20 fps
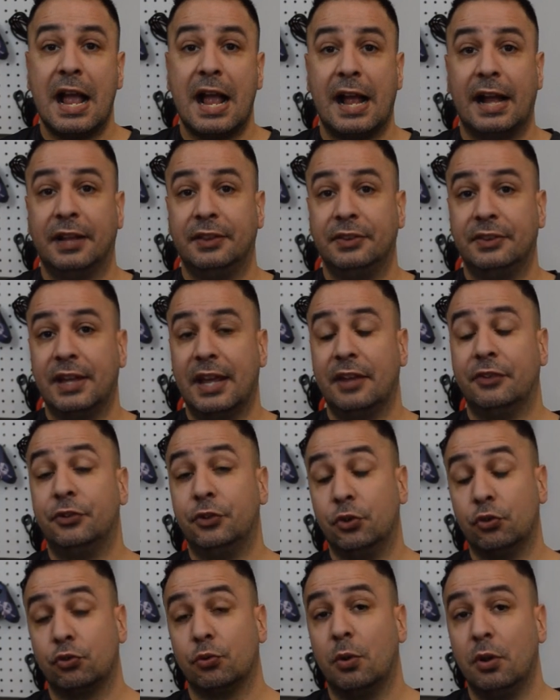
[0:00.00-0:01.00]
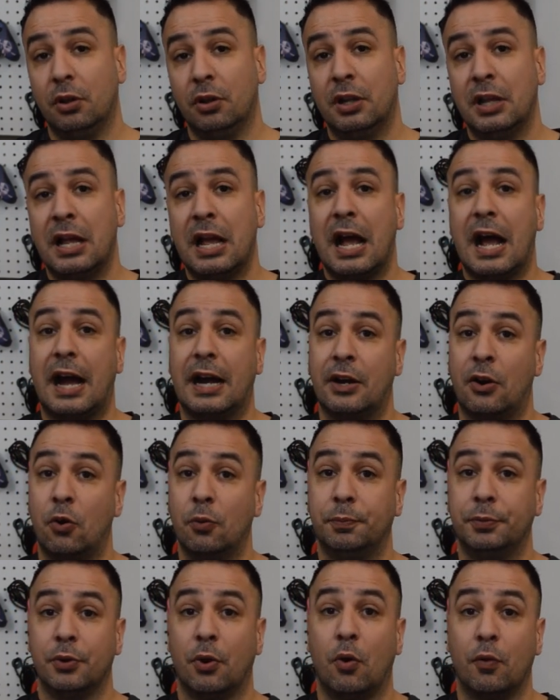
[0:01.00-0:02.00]
And as usual, I
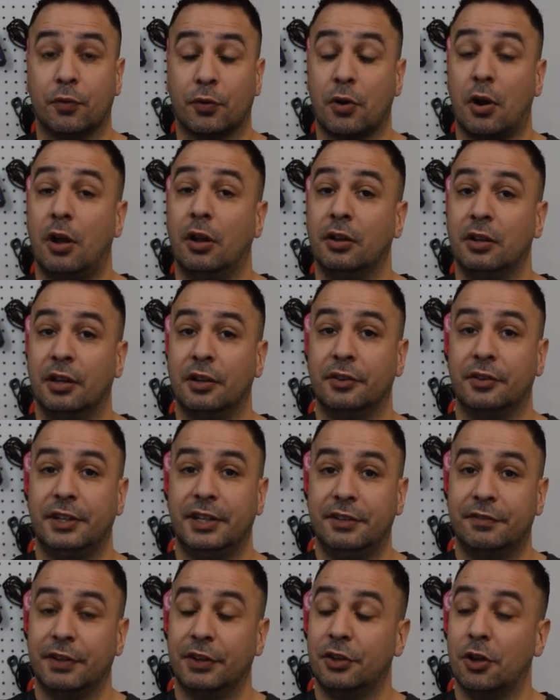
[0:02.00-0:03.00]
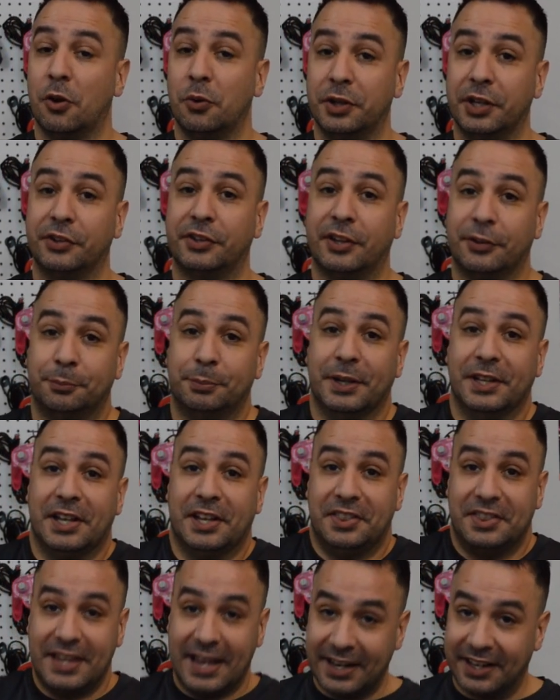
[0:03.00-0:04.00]
hope overall, even though this has been a
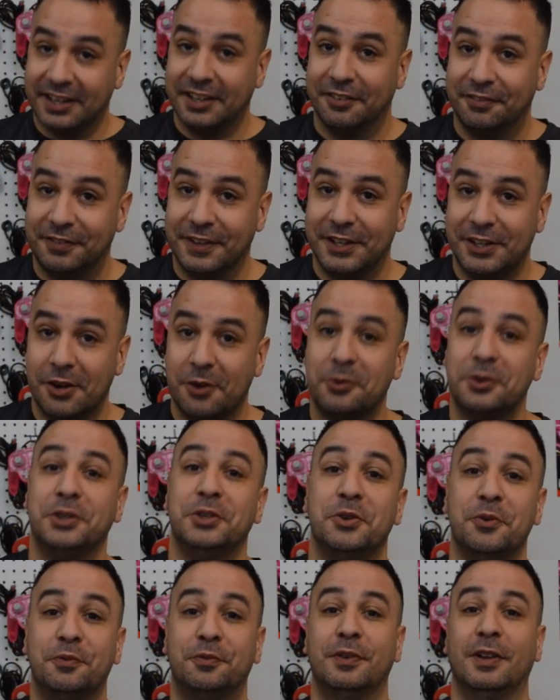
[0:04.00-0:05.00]
negative video, you've